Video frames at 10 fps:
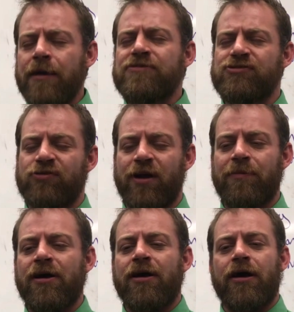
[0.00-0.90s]
comes
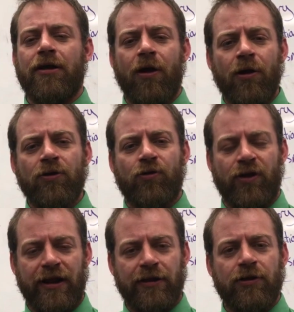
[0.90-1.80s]
from an
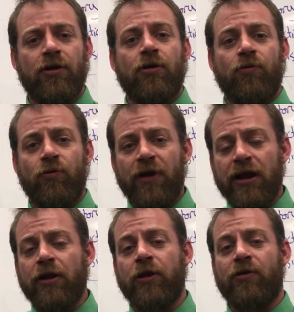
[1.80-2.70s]
art critic
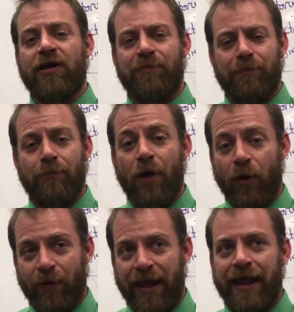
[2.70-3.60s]
ridiculing
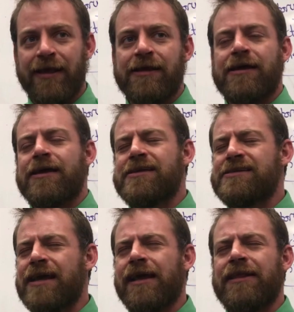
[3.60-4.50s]
Monet
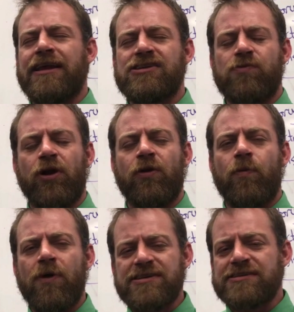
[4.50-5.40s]
and saying that his
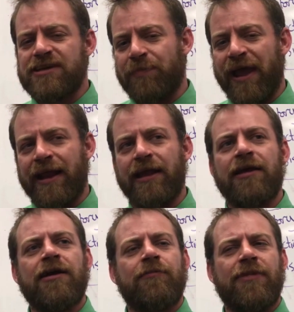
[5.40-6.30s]
work wasn't a
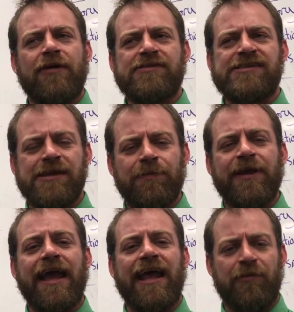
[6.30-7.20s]
painting, but it was
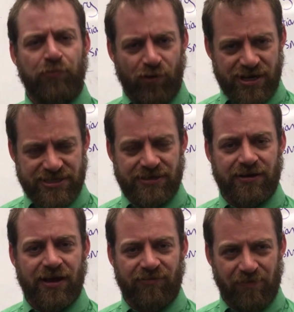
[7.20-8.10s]
simply an
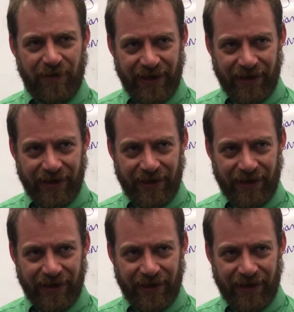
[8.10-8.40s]
impression of a